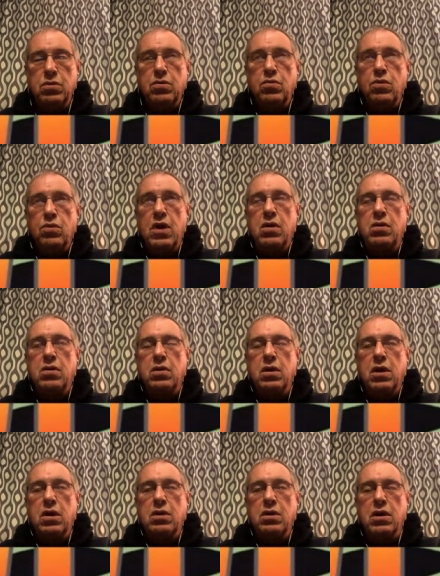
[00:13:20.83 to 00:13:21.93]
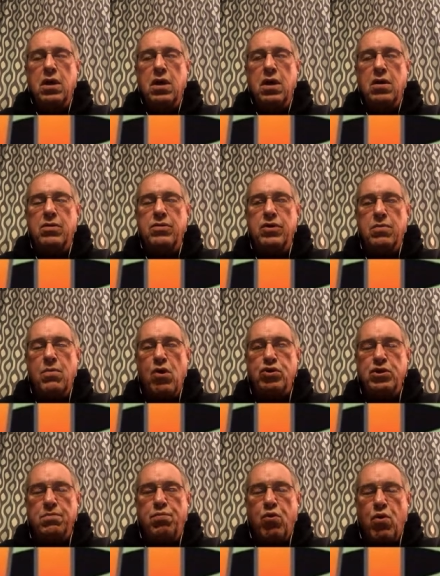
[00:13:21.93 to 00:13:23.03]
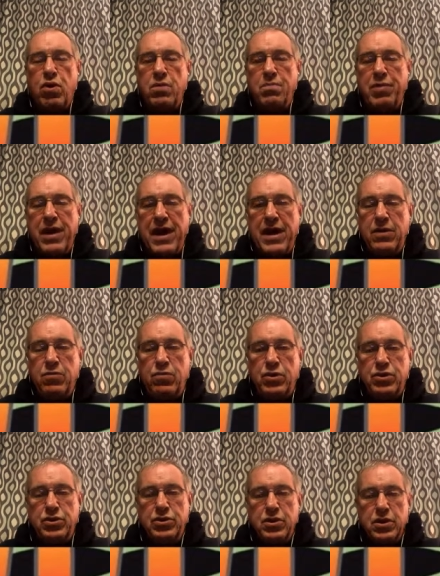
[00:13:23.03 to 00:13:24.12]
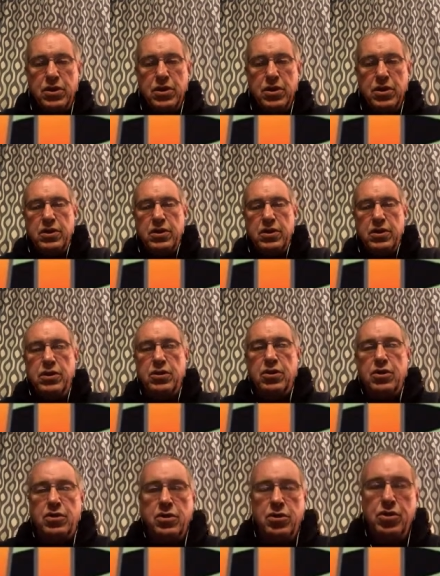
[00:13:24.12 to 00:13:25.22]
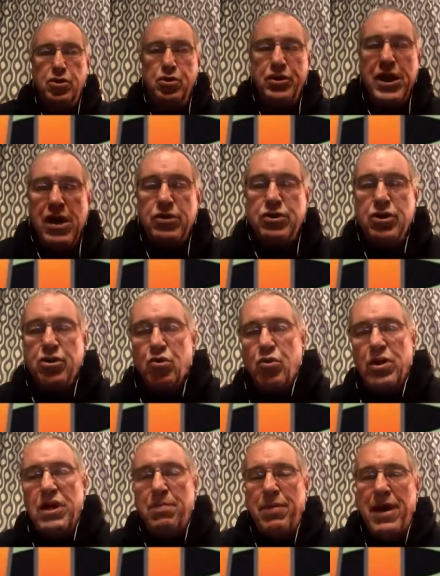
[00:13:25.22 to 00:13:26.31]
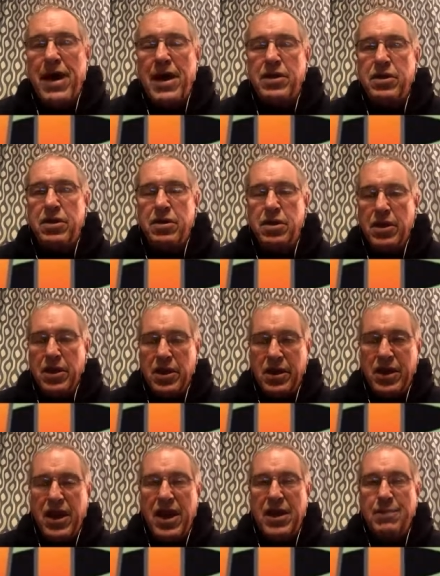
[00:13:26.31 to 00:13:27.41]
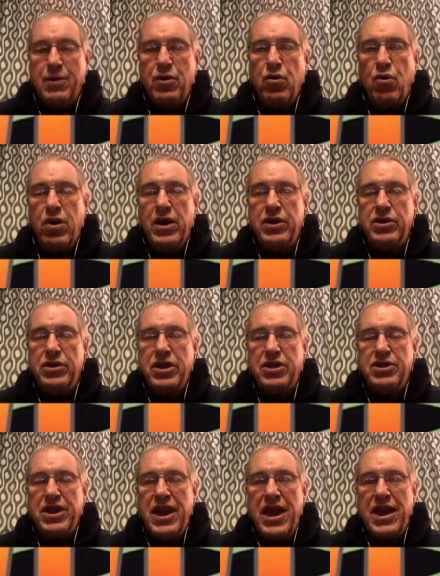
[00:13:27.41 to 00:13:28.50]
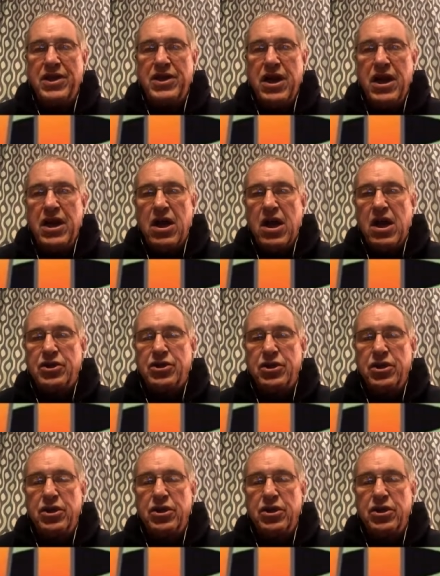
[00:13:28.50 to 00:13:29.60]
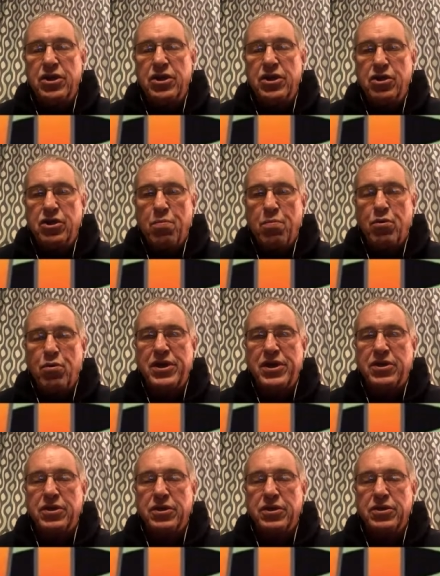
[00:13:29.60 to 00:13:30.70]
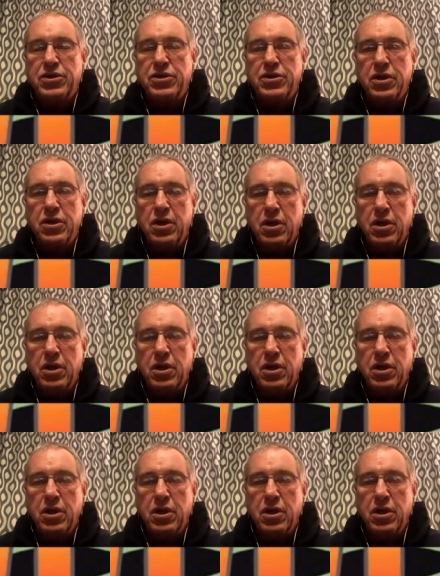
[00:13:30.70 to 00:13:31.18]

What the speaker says: Well, the most important patent was the 2003 patent, cannabinoids as antioxidants and neuroprotectants.